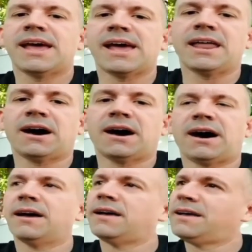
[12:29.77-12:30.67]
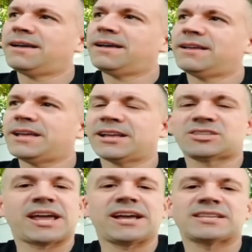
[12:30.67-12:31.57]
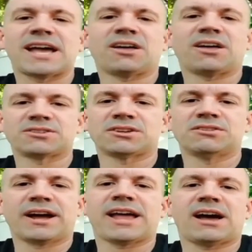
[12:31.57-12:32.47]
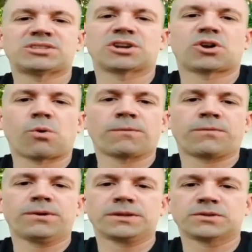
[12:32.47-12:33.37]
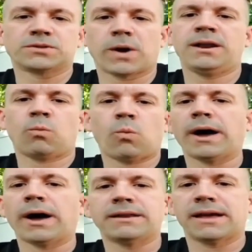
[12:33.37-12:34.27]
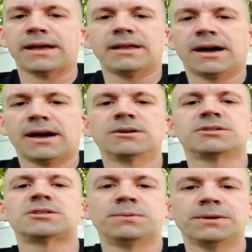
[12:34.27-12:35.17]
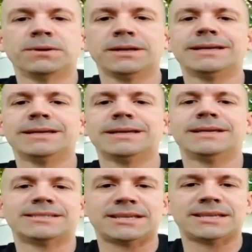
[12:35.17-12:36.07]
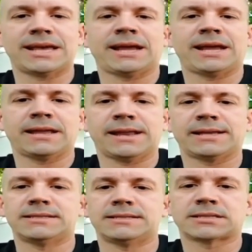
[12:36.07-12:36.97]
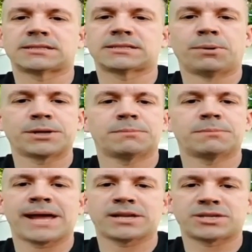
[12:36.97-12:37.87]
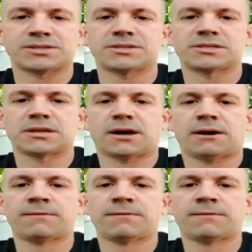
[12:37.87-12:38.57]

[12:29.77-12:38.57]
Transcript: And it stands out. There's a lighthouse in a cornfield. It's red and white, and it looks completely insane, and it's next to a bunch of mansions and stuff.